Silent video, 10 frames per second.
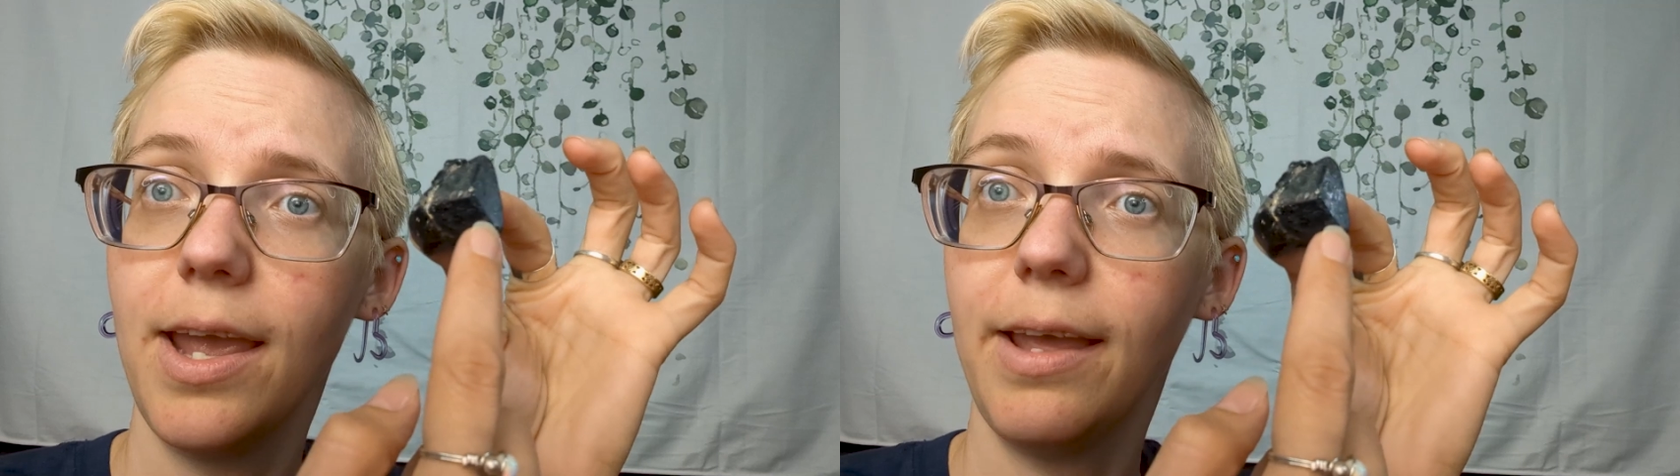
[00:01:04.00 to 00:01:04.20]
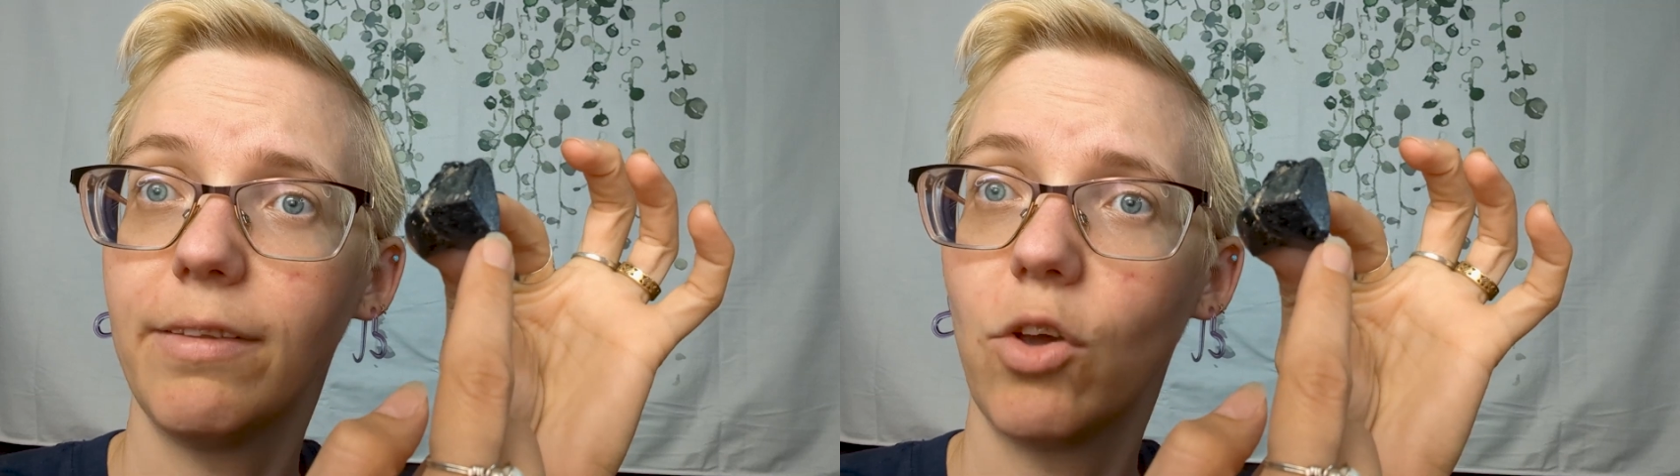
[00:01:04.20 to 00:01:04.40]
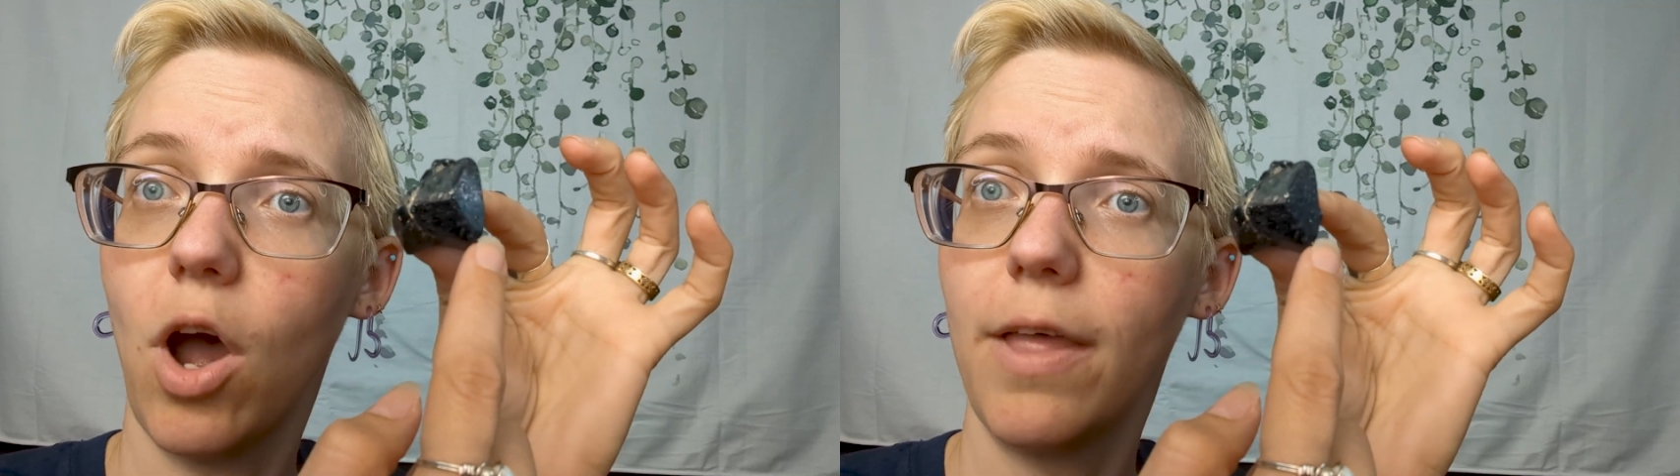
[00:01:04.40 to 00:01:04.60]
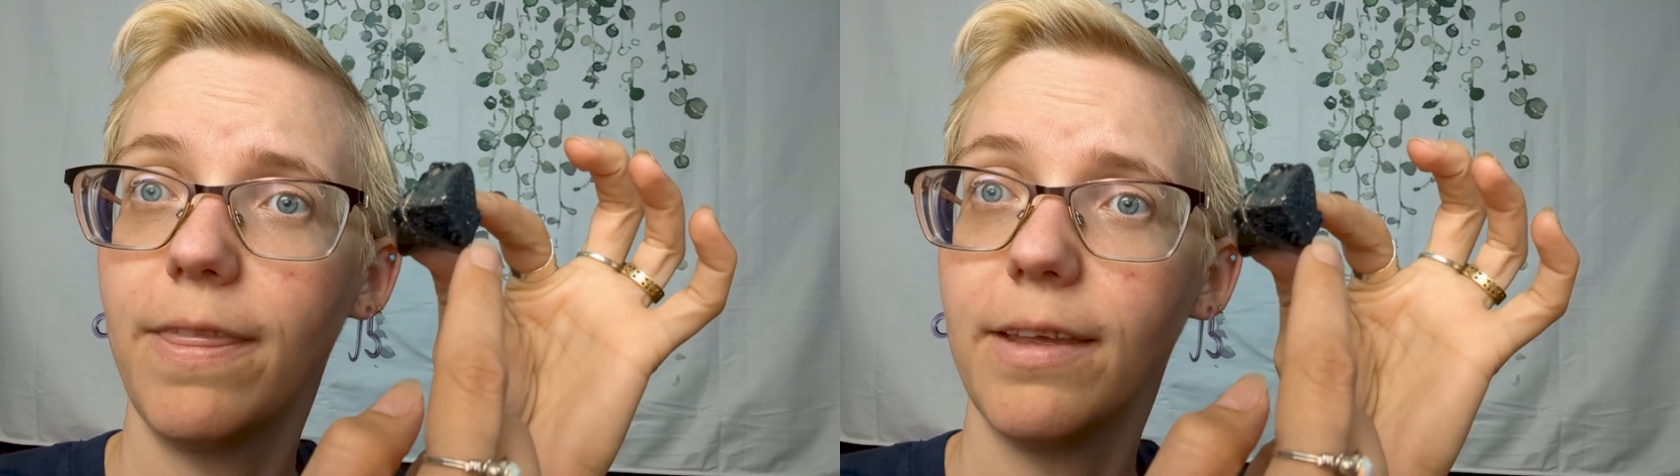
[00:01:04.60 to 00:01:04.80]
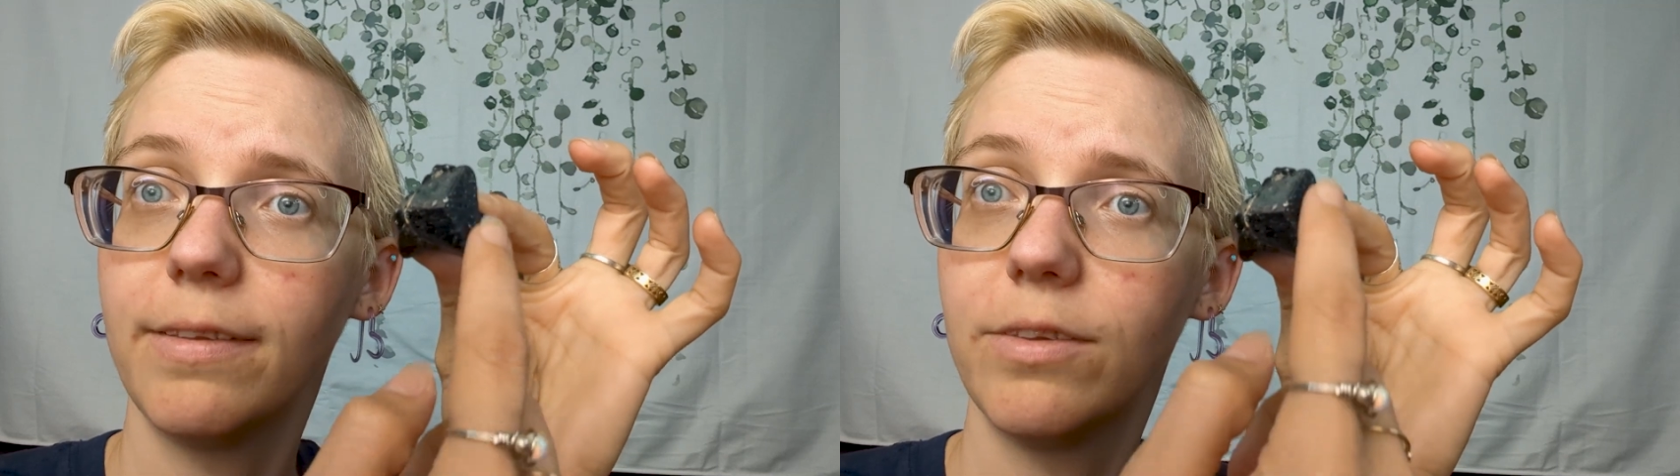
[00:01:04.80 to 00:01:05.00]
it's got
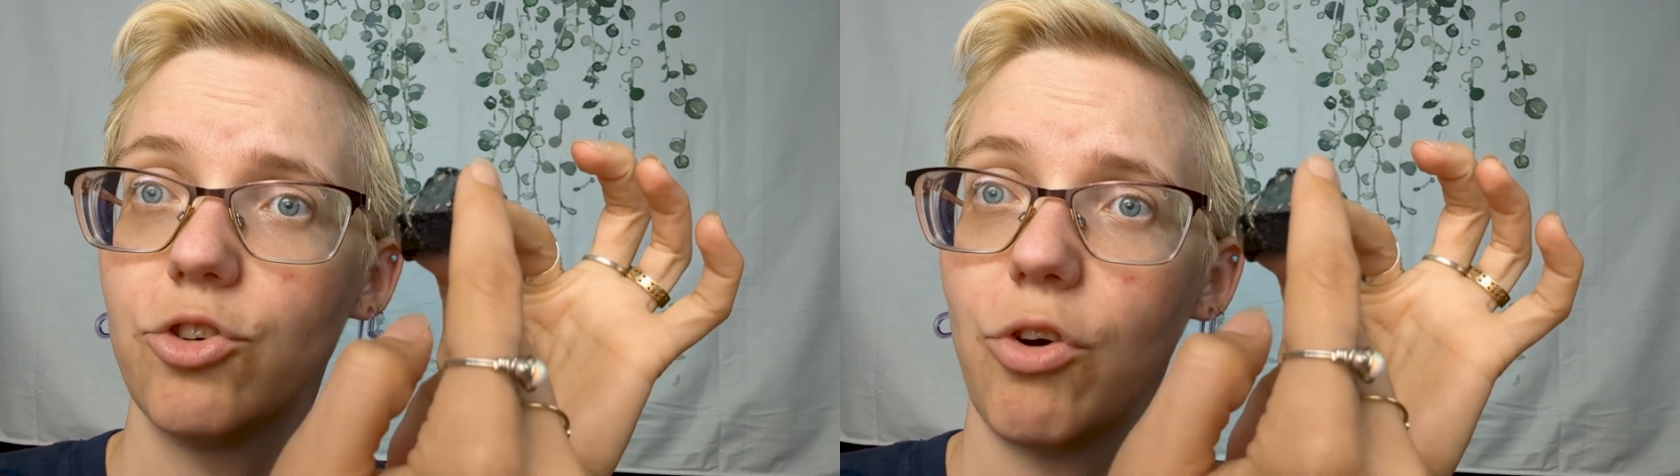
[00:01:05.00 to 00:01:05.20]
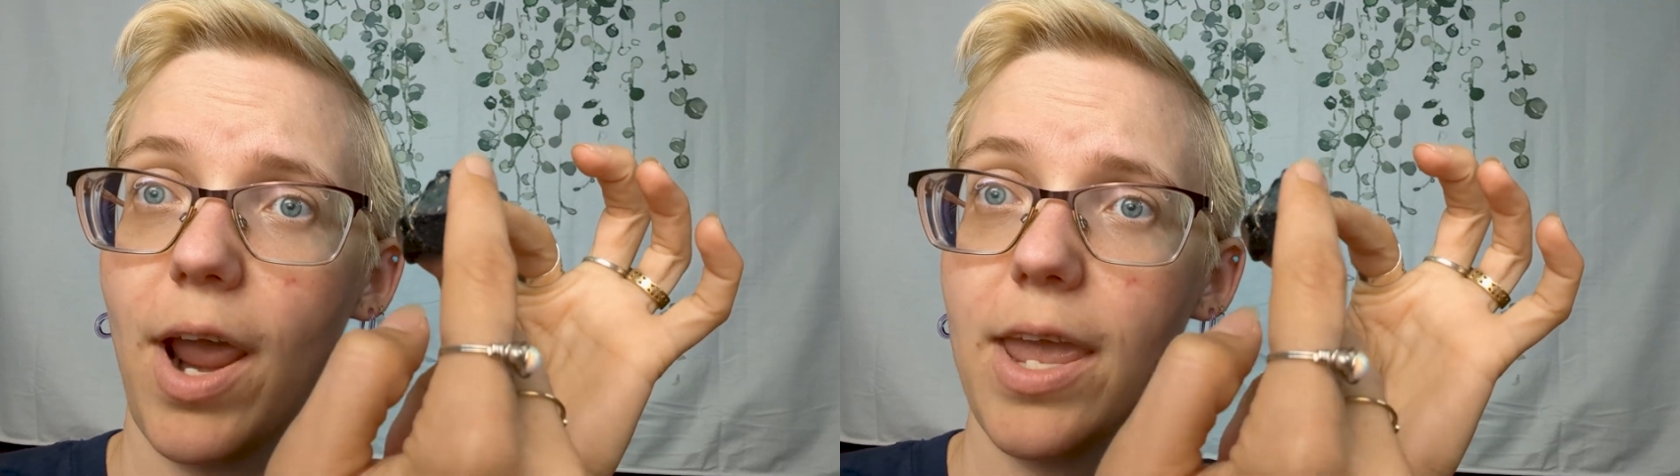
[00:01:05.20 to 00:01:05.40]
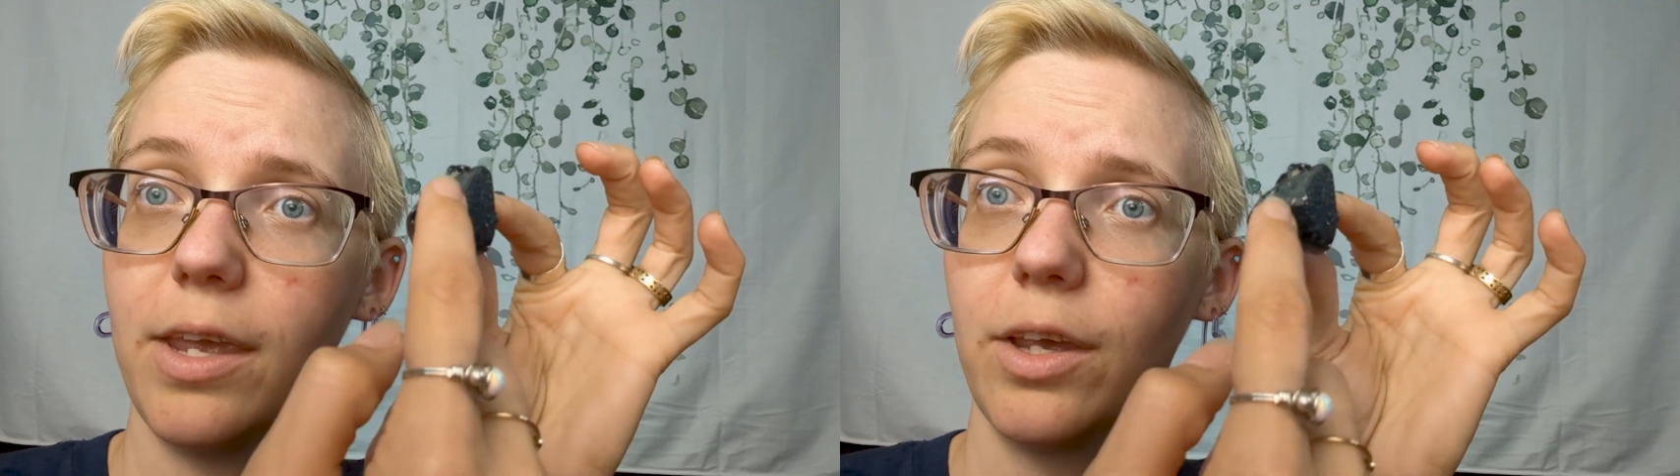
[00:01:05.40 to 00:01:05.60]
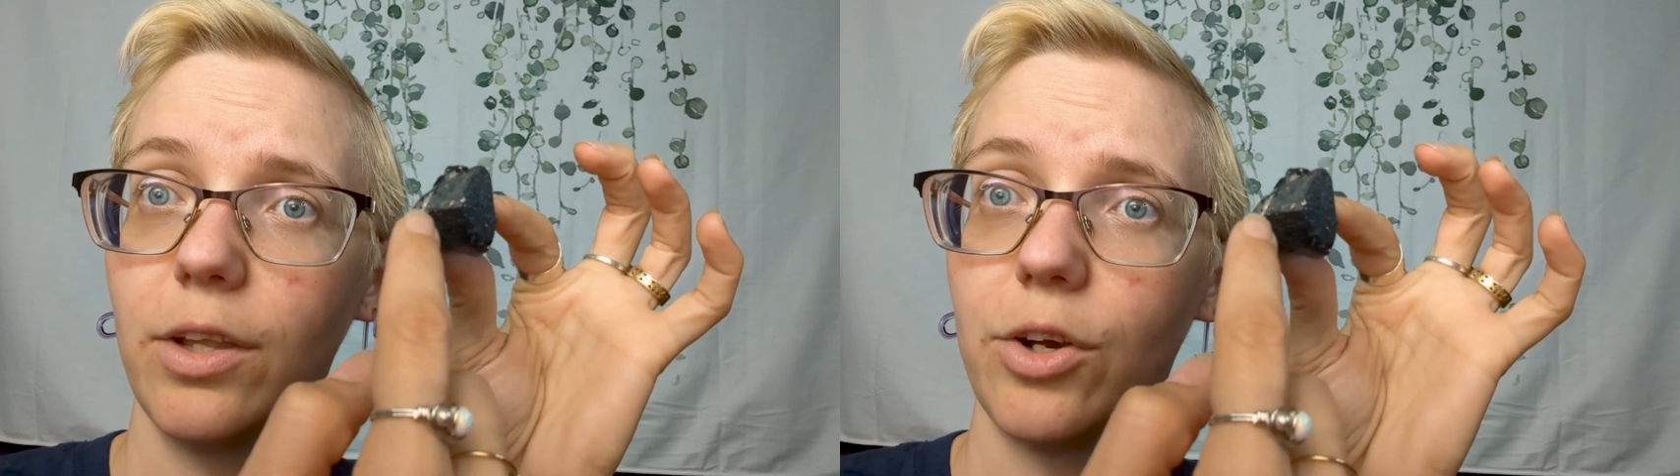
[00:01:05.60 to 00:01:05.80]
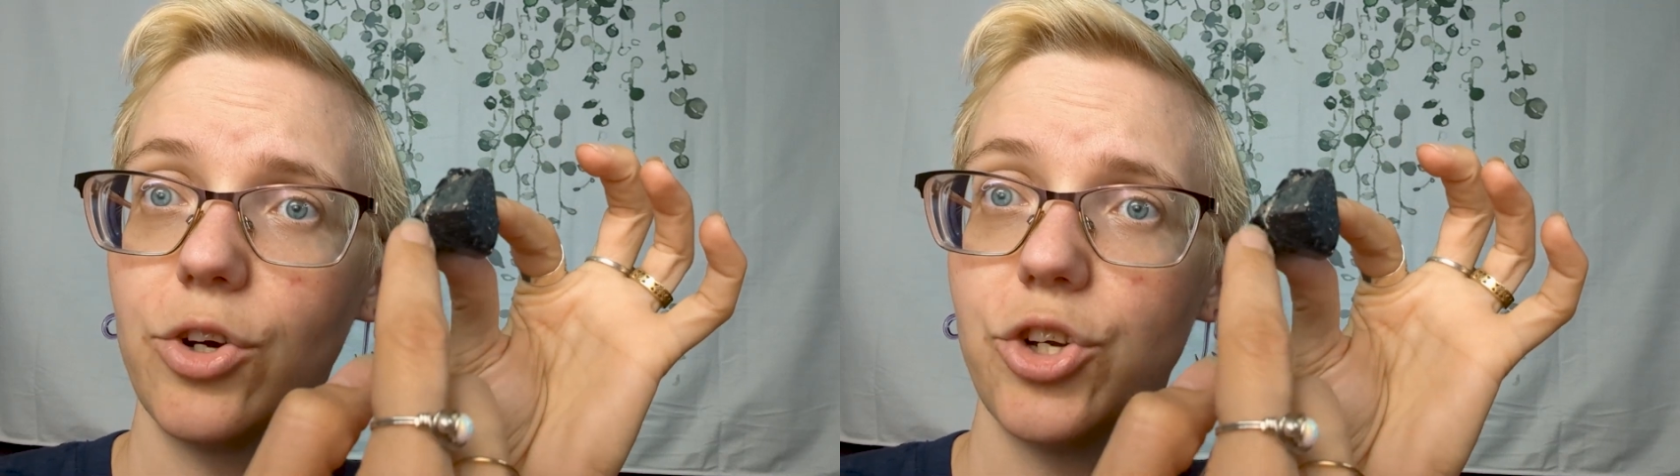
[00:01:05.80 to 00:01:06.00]
this
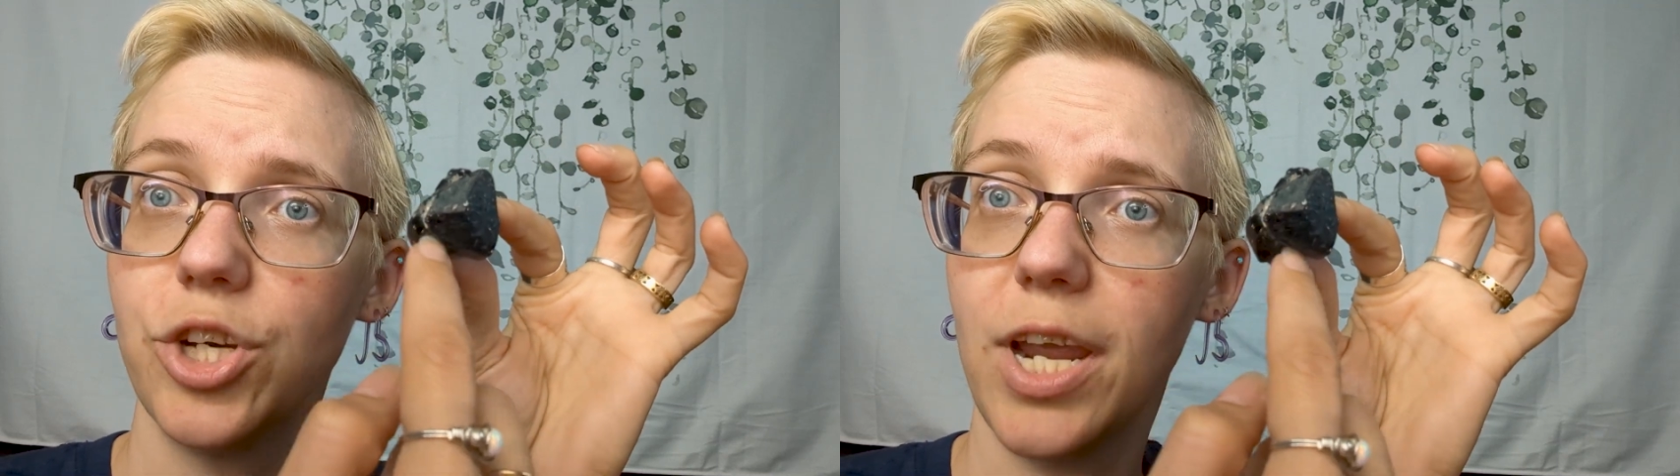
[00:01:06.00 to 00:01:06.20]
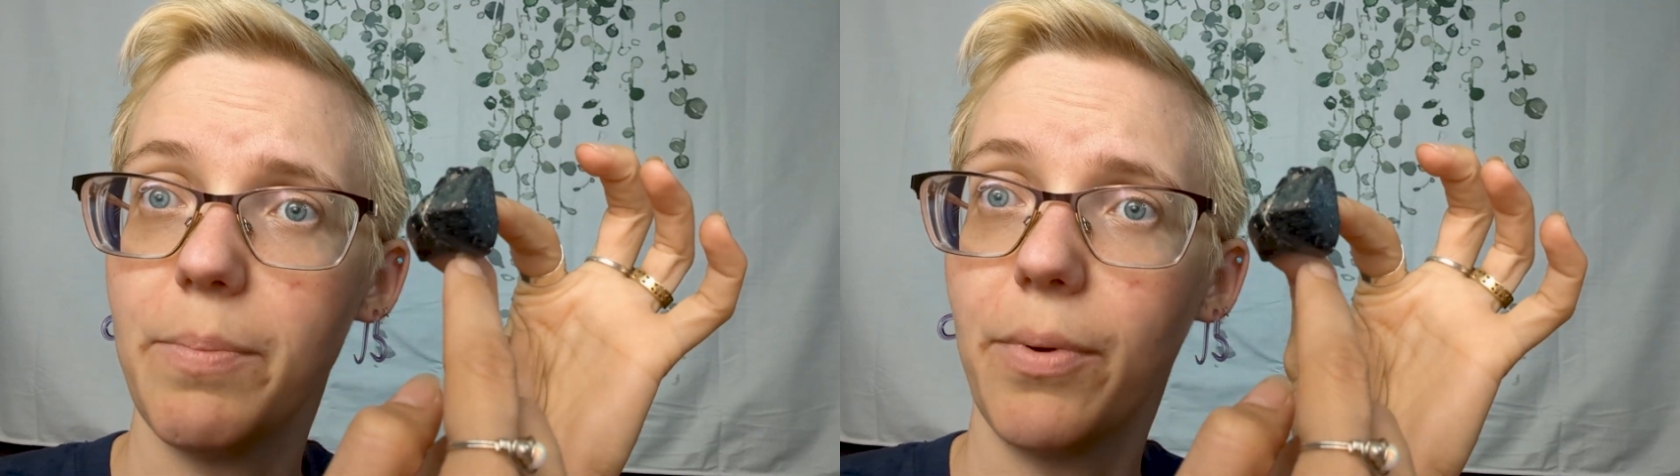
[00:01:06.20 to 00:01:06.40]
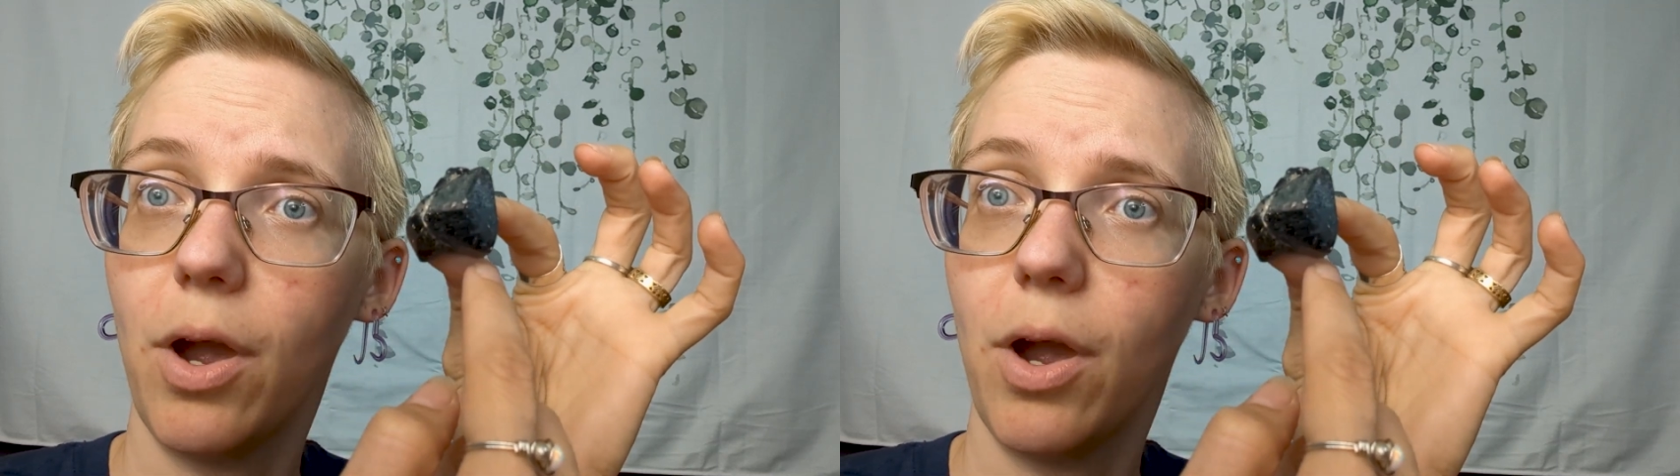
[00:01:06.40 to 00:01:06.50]
triangular shape